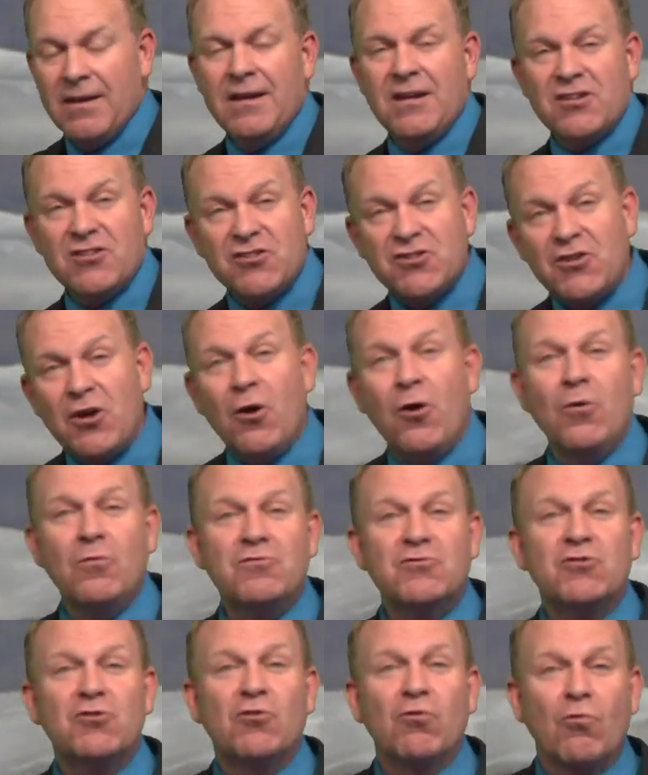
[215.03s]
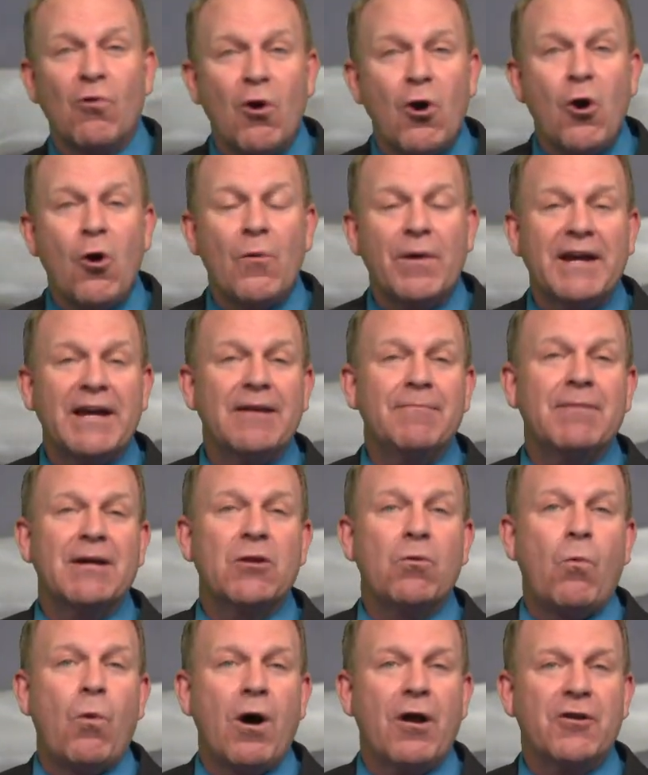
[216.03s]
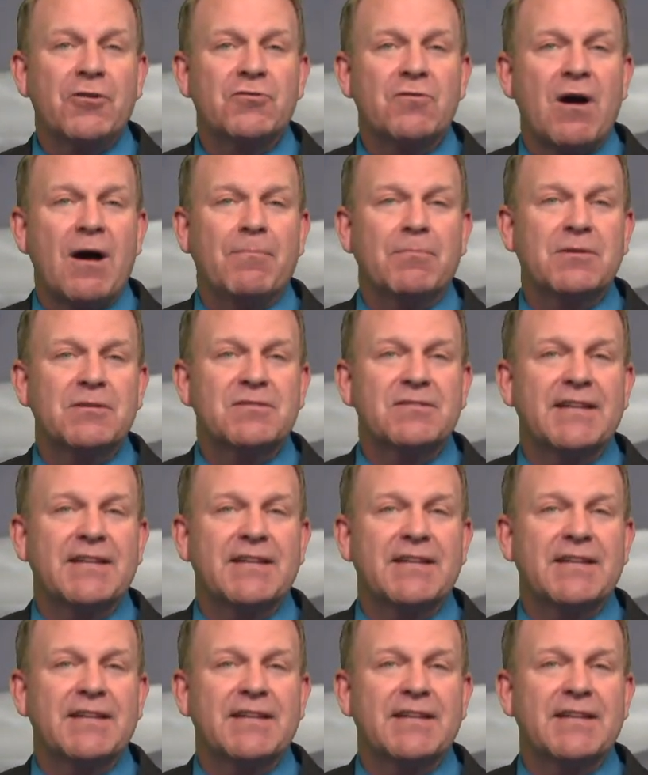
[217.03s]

stones grow again by the water droplets.